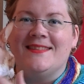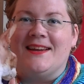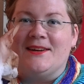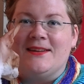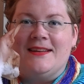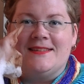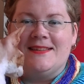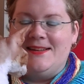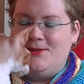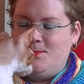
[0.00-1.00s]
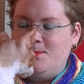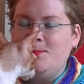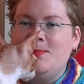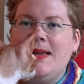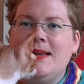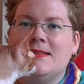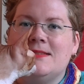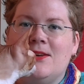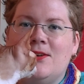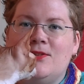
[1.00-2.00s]
There is little
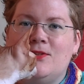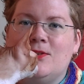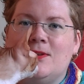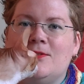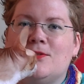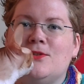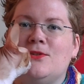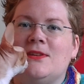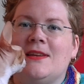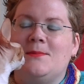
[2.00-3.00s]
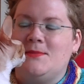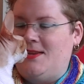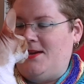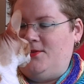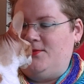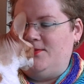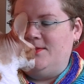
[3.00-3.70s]
Binx also introducing himself.